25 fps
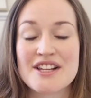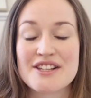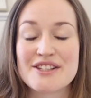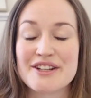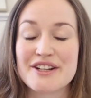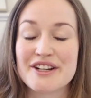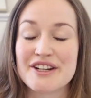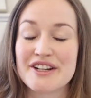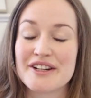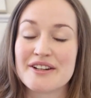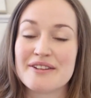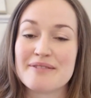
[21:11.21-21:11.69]

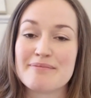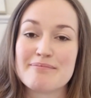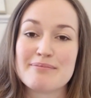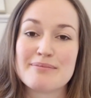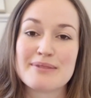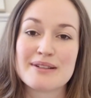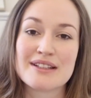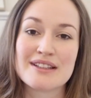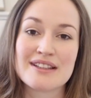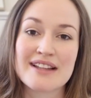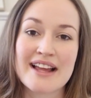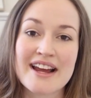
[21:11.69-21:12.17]
So
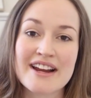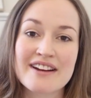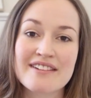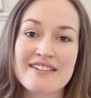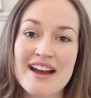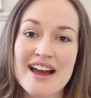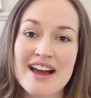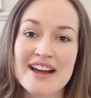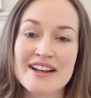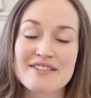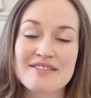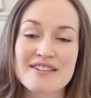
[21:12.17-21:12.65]
play
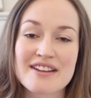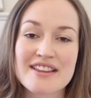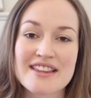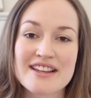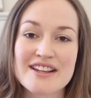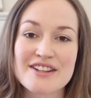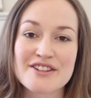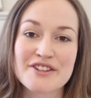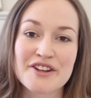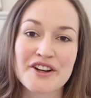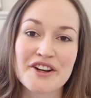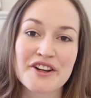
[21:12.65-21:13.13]
around
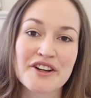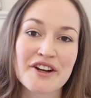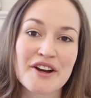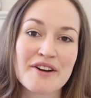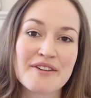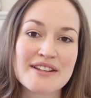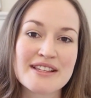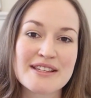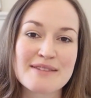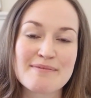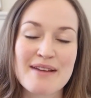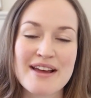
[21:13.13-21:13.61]
with it. Don't
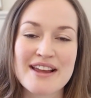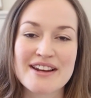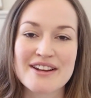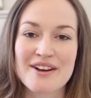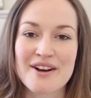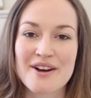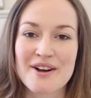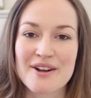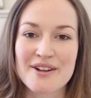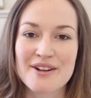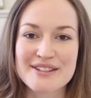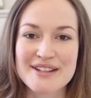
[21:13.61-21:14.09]
go and spend
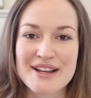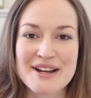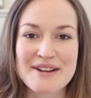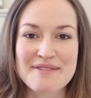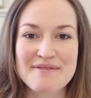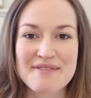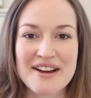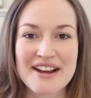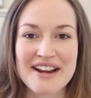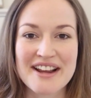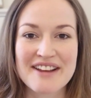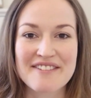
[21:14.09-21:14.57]
a whole
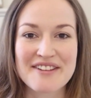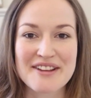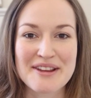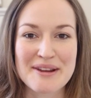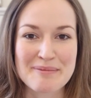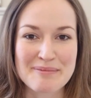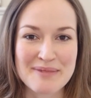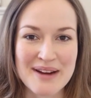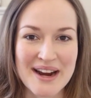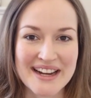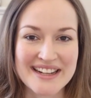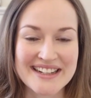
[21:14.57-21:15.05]
ton of money
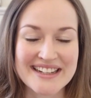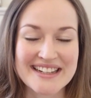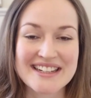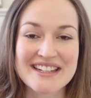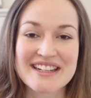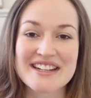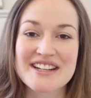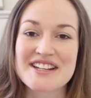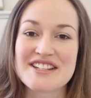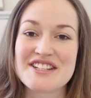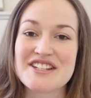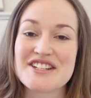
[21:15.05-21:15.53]
when you're
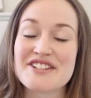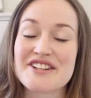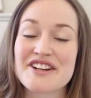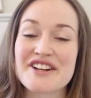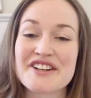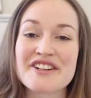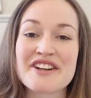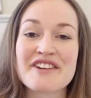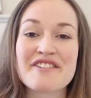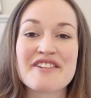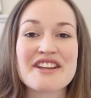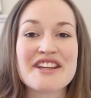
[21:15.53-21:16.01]
pregnant because you
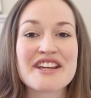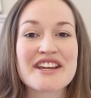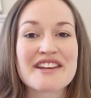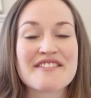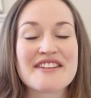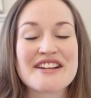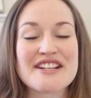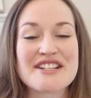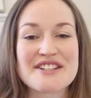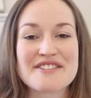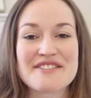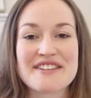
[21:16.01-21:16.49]
don't know what you're
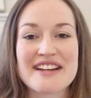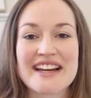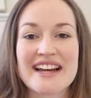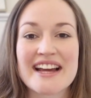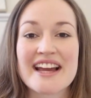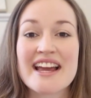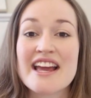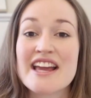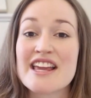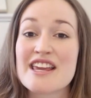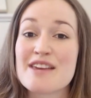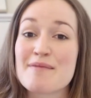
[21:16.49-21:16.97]
going to be doing.